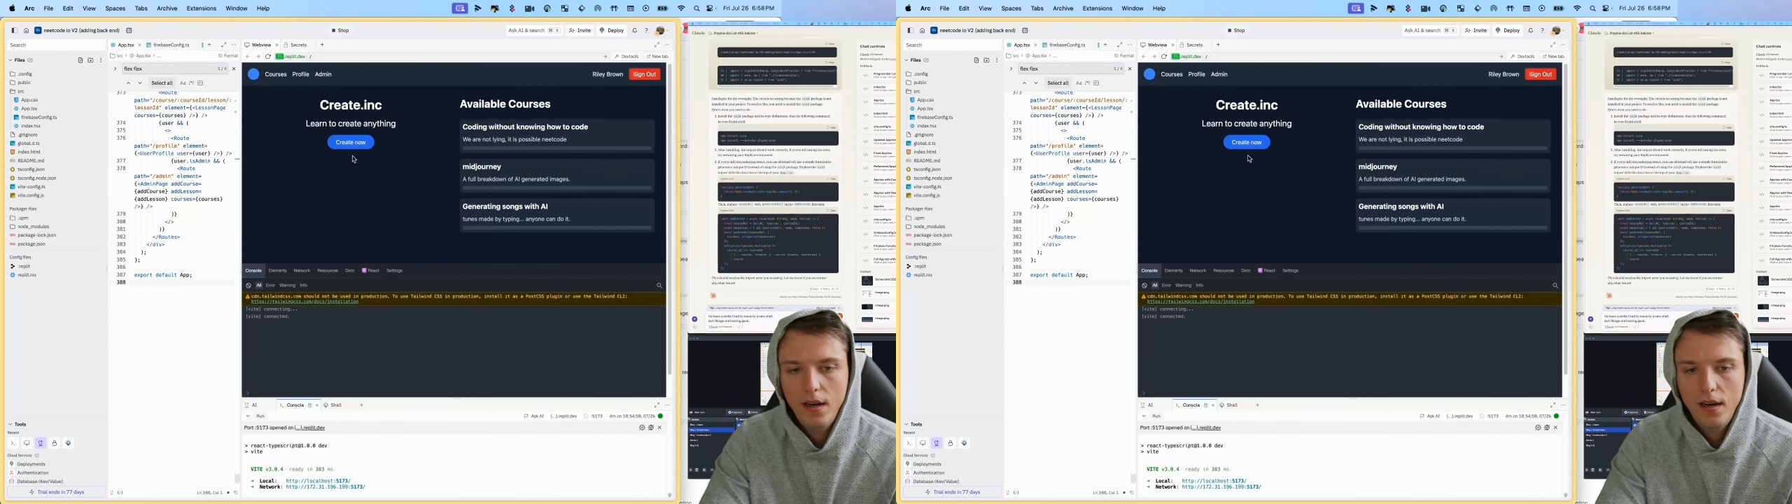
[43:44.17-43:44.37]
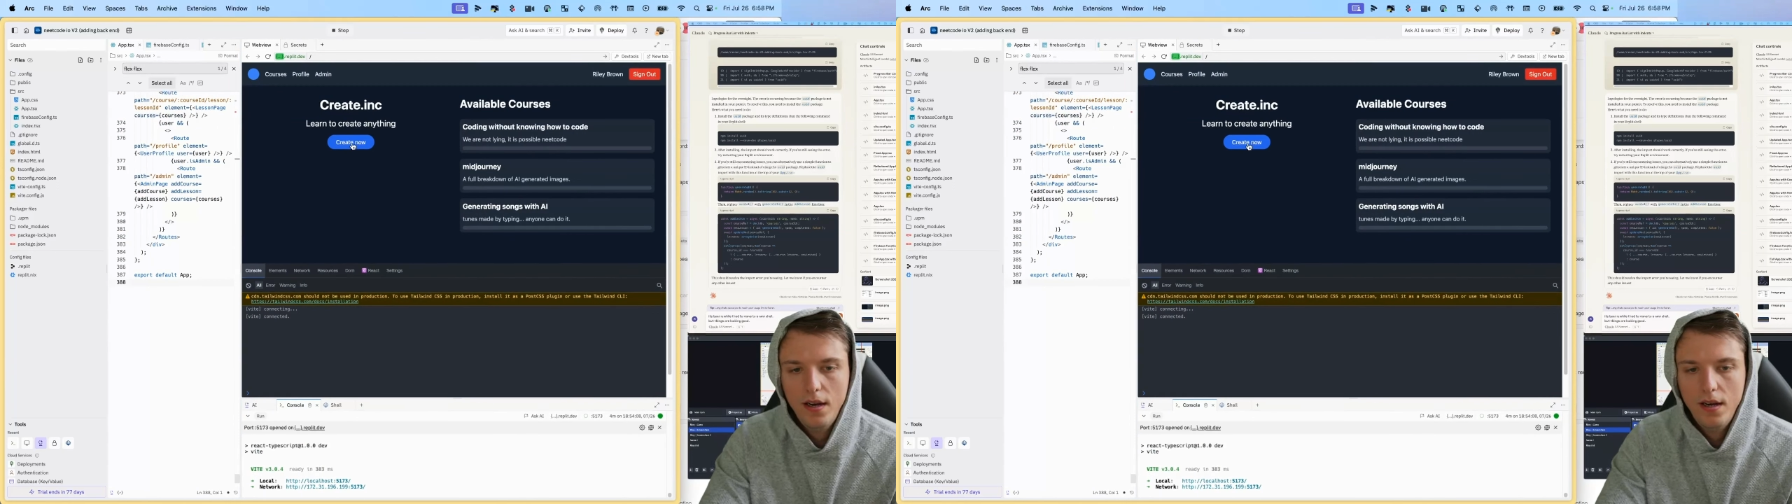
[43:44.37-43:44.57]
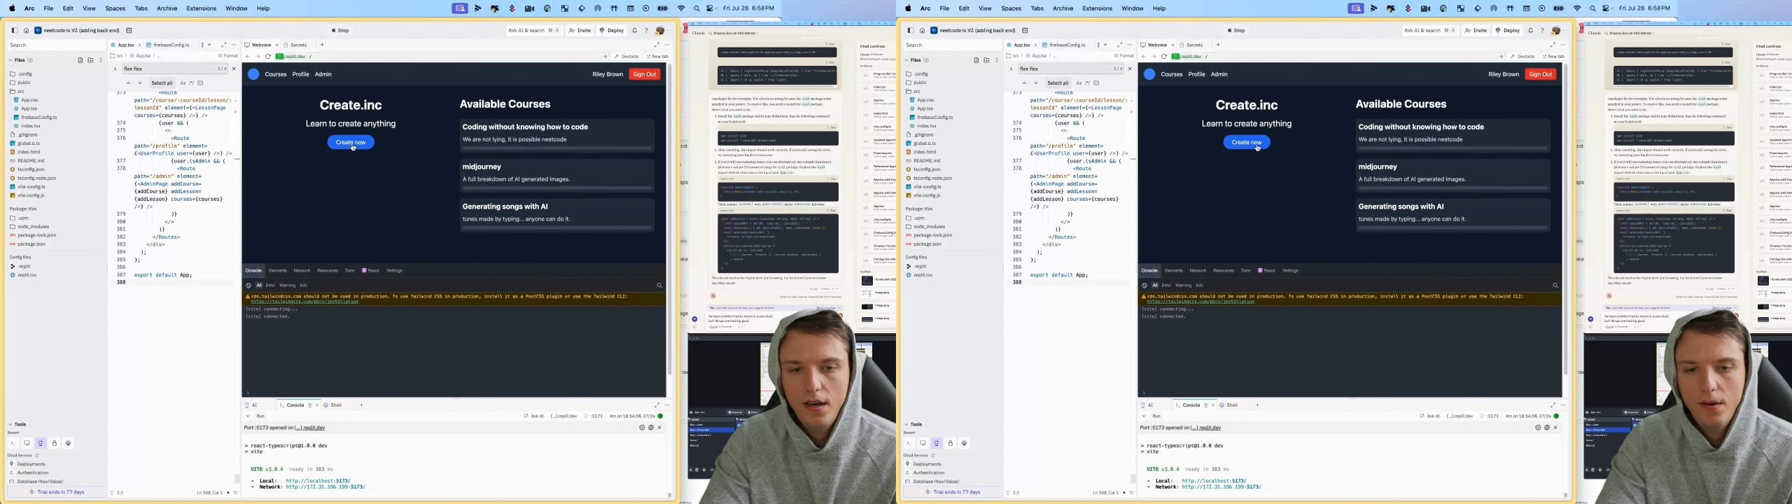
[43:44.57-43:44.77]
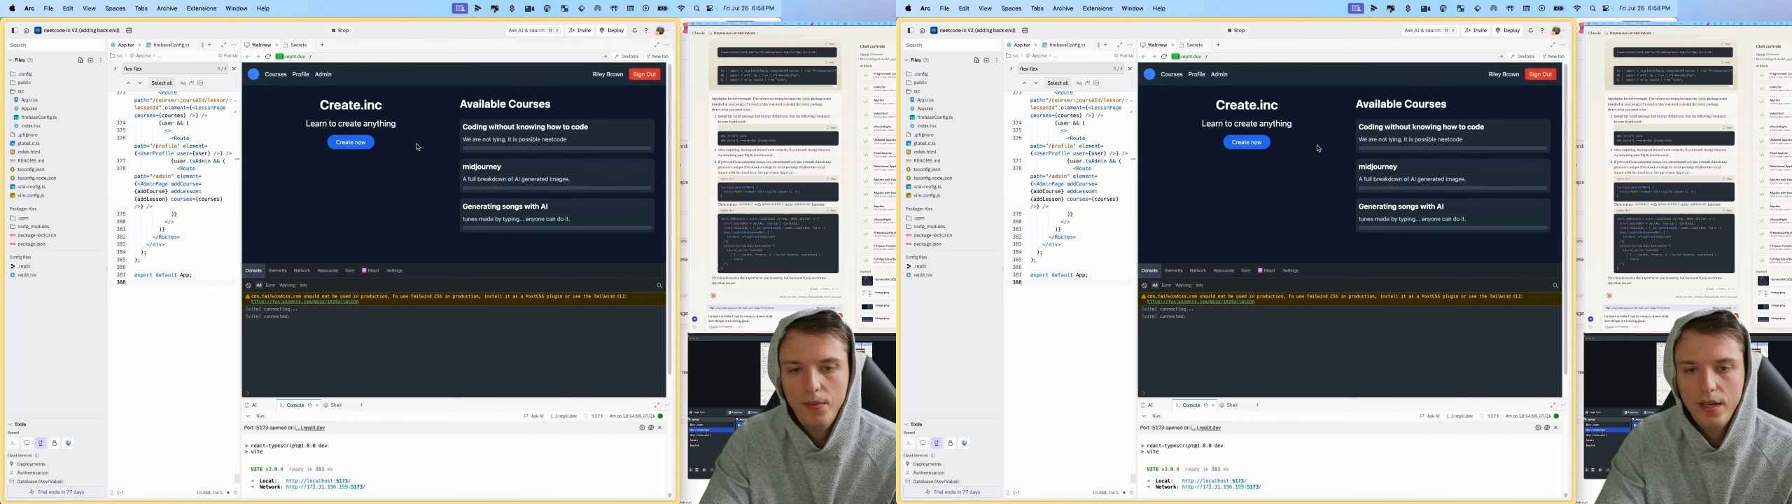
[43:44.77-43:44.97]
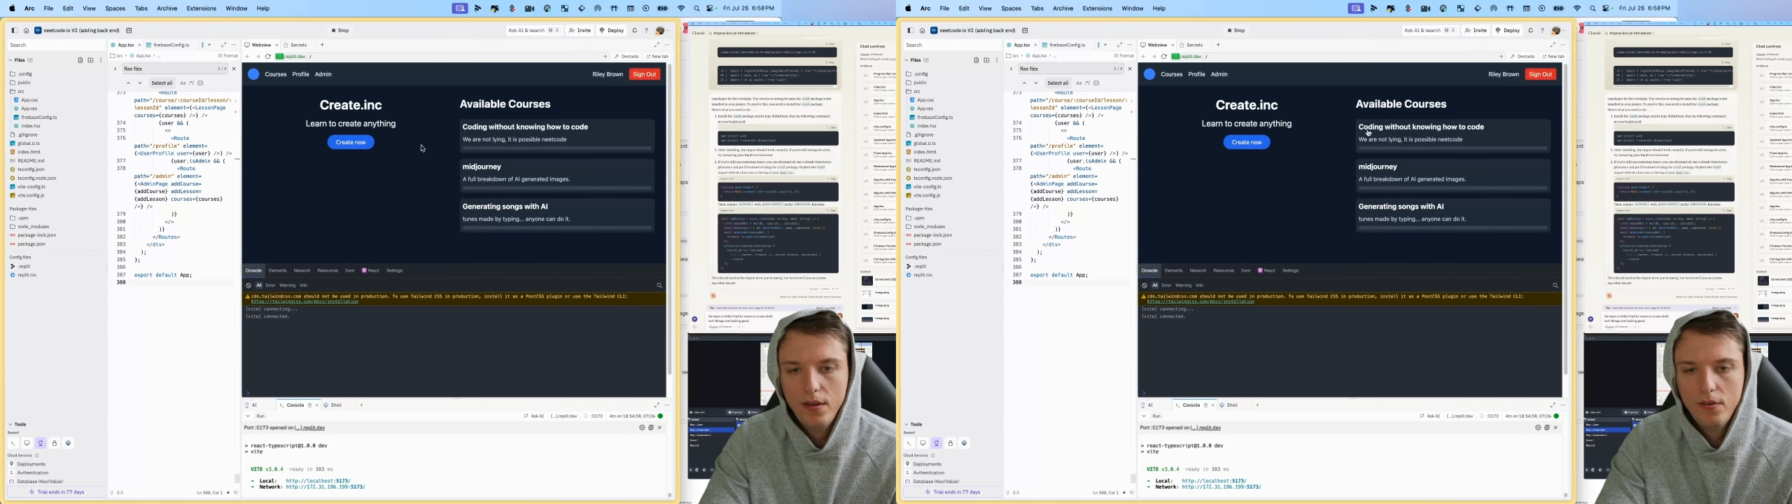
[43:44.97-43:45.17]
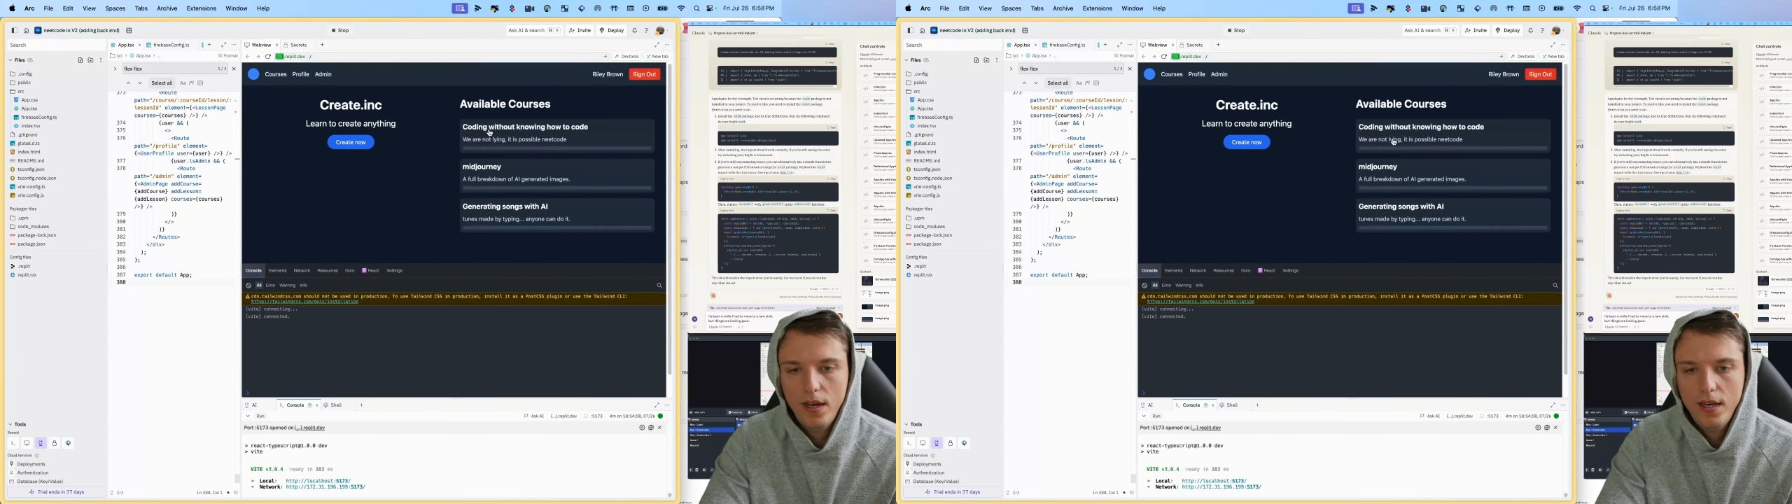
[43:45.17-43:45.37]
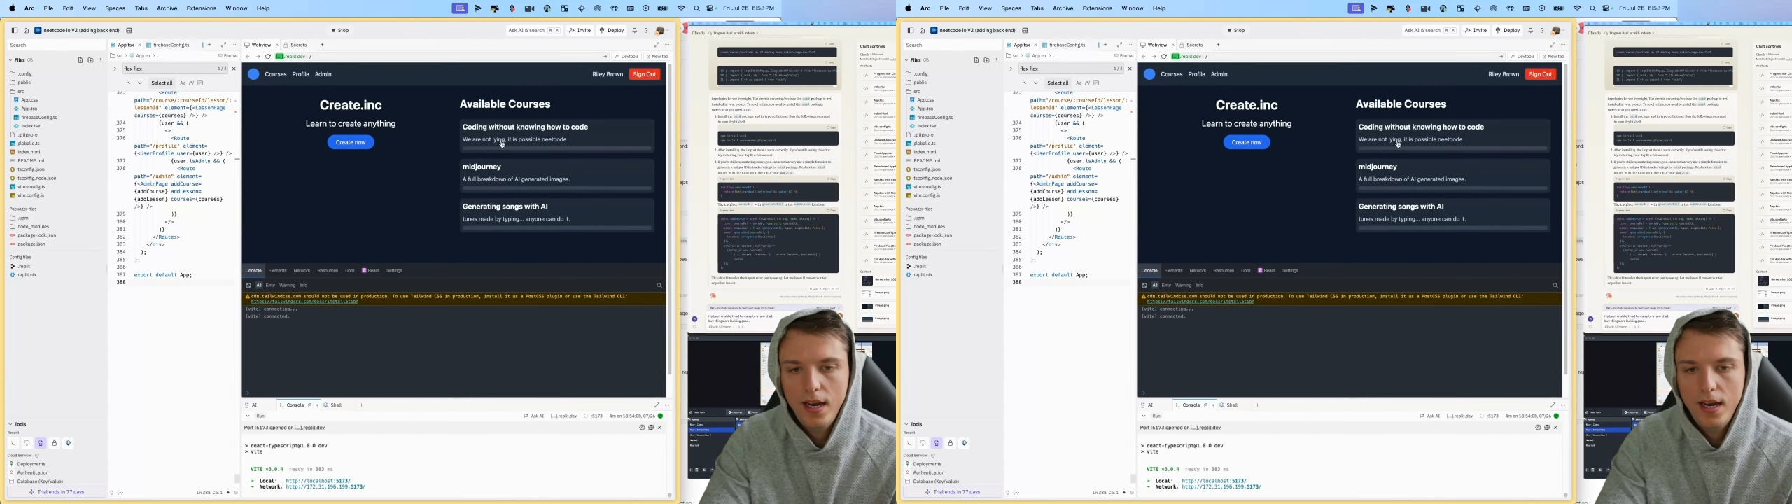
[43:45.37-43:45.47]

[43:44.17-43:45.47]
We can create